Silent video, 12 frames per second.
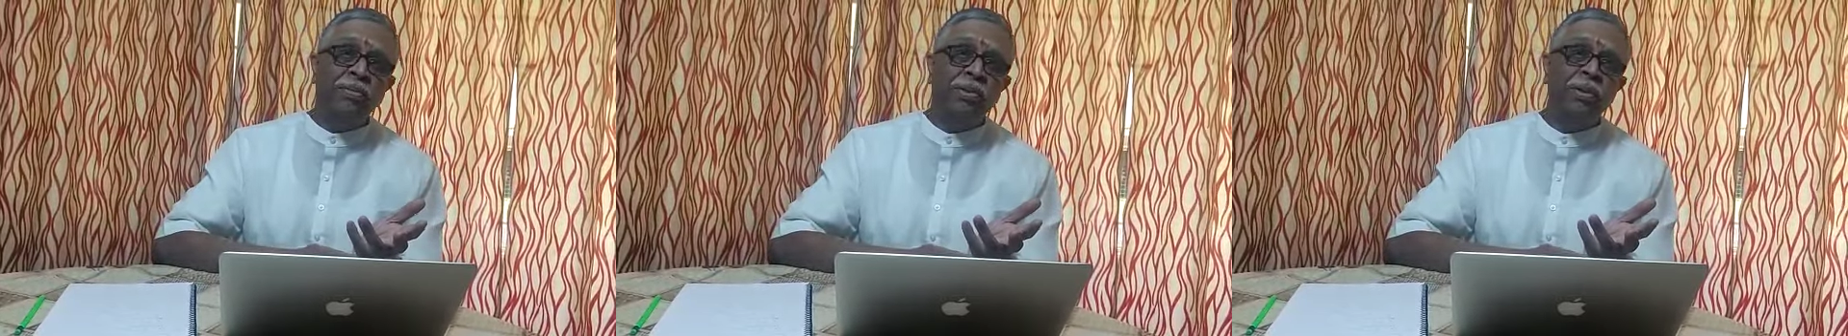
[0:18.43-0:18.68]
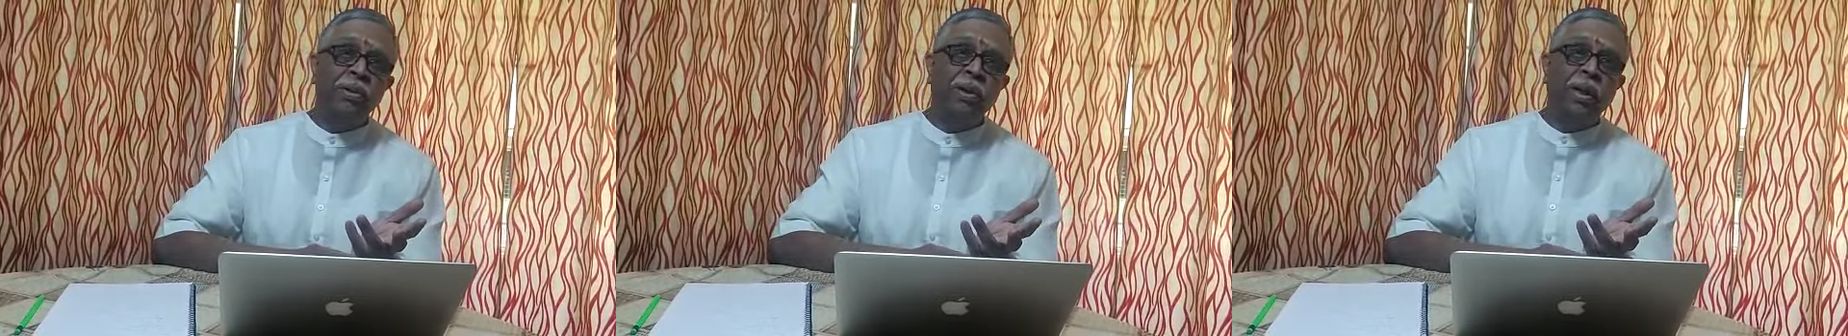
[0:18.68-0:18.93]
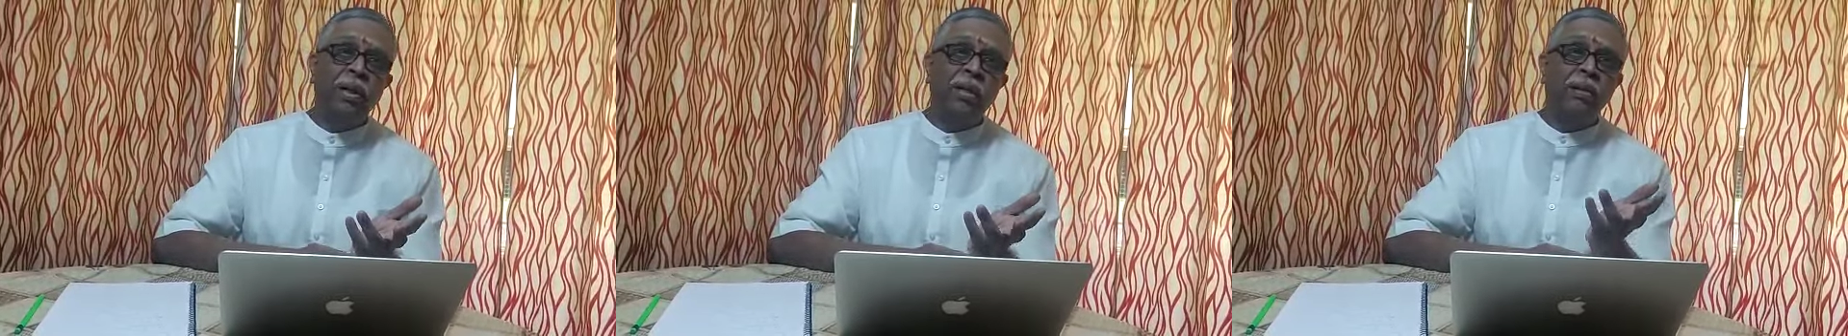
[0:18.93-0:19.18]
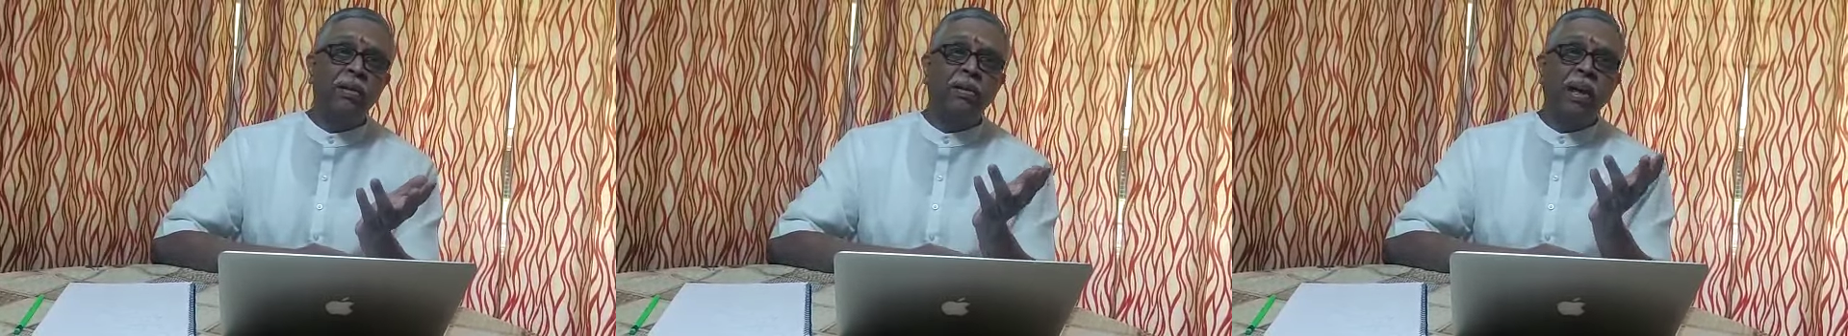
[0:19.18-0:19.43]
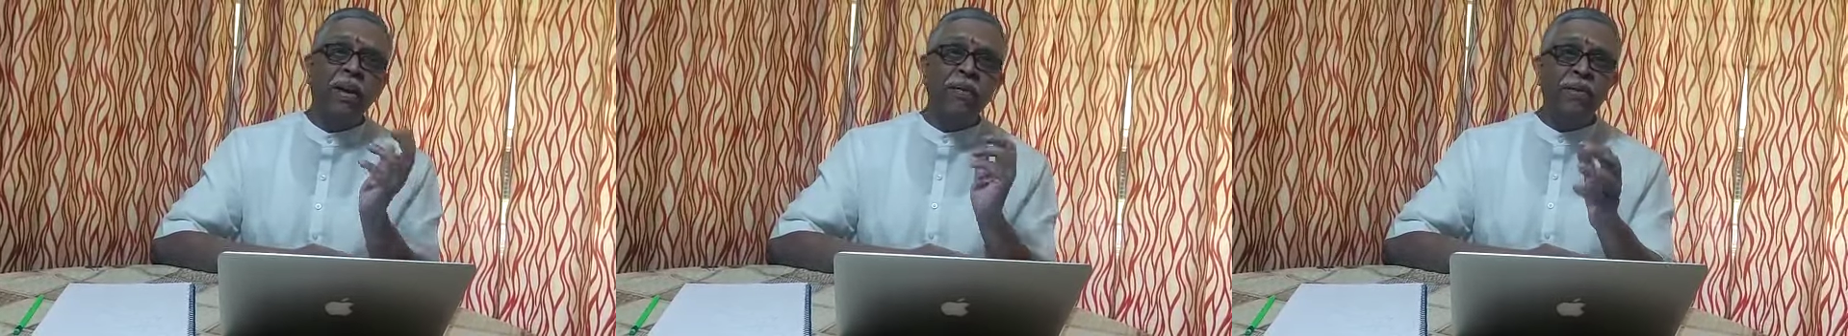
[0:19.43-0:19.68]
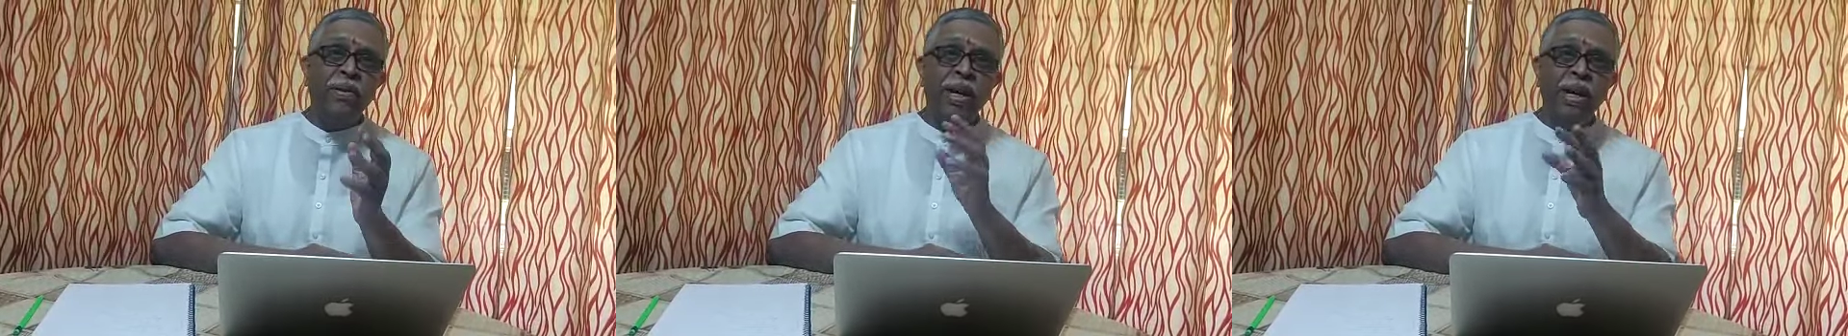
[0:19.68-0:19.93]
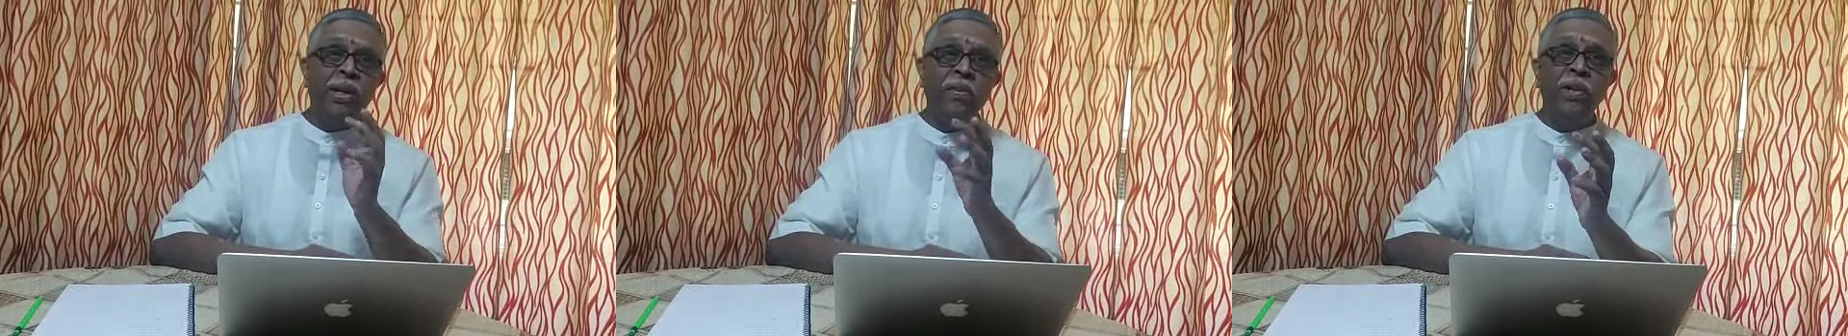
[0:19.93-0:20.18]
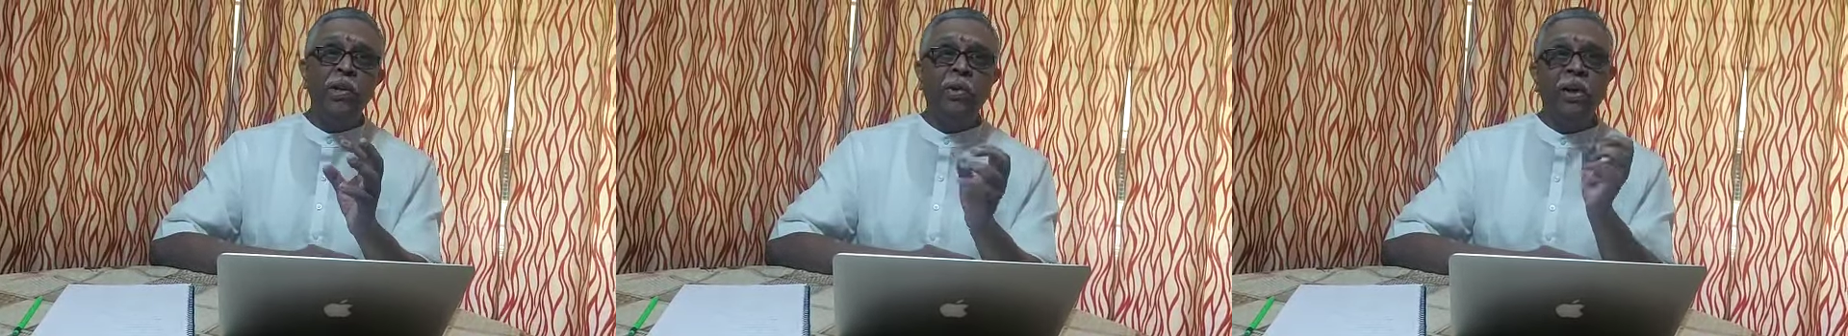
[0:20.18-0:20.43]
that every
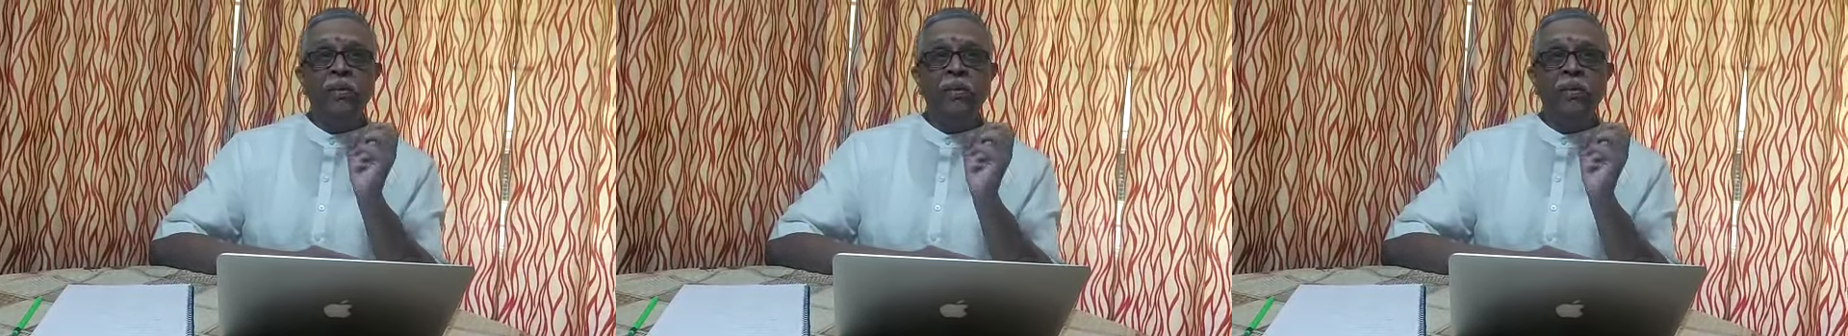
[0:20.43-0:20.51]
individual,